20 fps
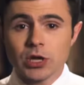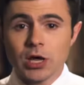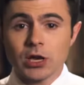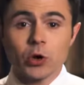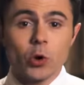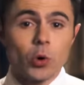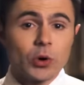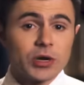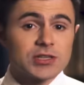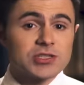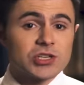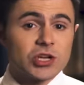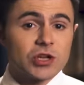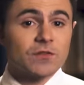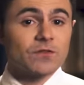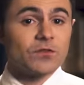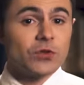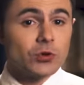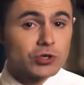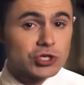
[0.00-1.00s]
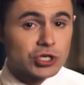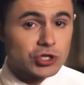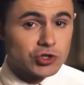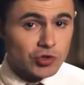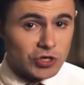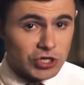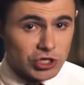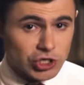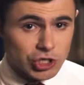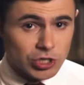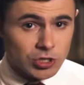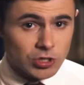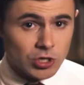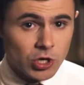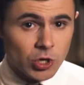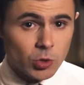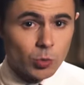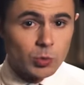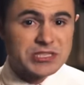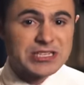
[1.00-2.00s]
and according to Confucian tradition,
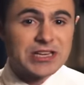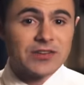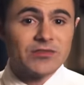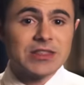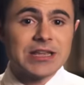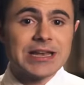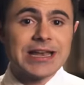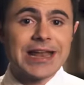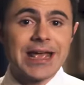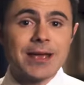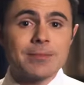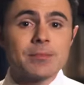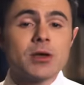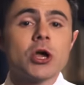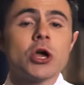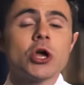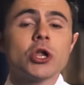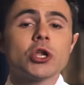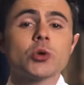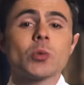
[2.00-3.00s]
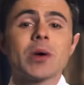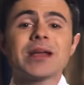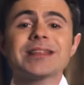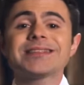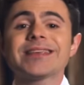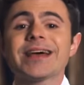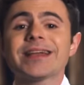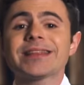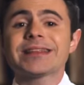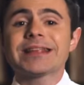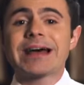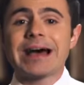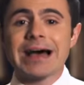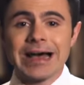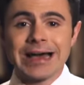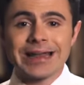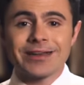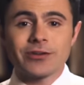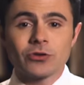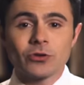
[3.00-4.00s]
was given the name Nguyen Tat
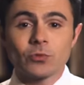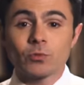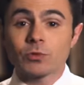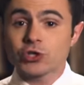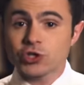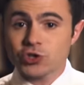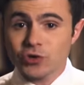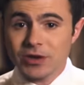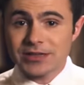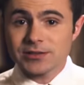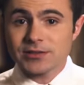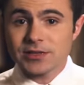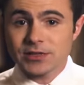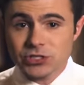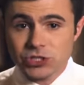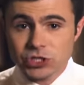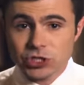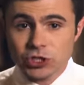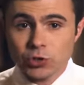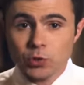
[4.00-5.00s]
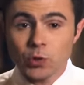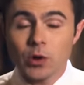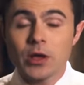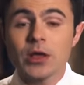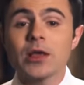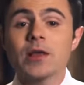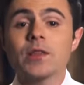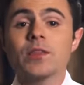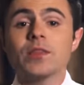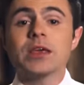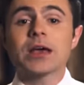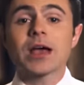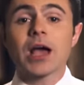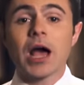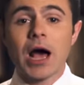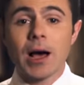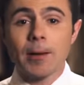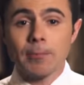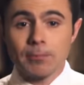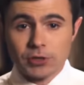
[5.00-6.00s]
Thanh, which translates to the
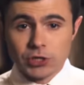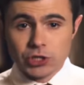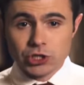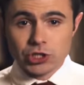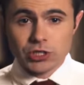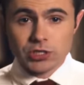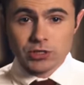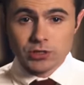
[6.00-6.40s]
accomplished.